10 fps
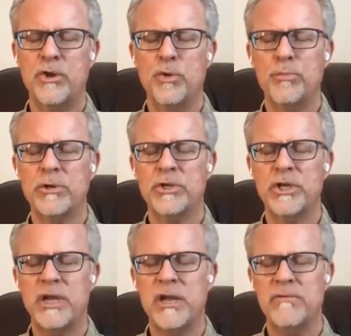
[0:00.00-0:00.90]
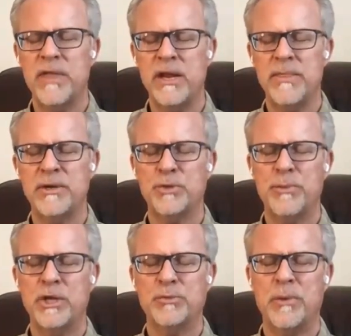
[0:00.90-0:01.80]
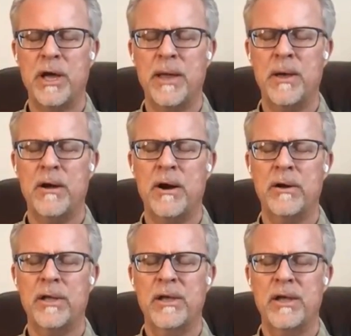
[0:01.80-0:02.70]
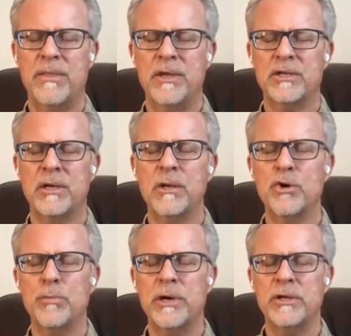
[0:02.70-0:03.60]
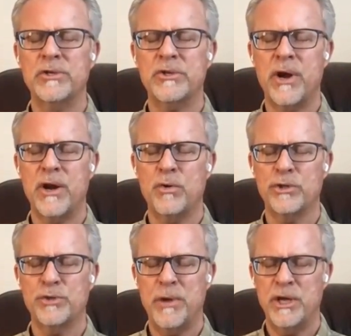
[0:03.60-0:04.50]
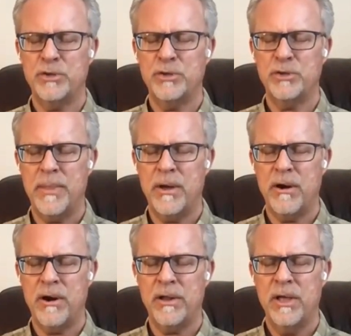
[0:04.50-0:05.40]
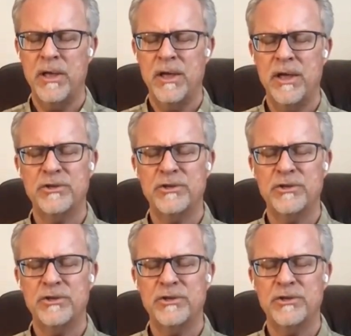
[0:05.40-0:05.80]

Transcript: And can you perceive that in the space behind the heart, in this luminous, tranquil space behind the heart,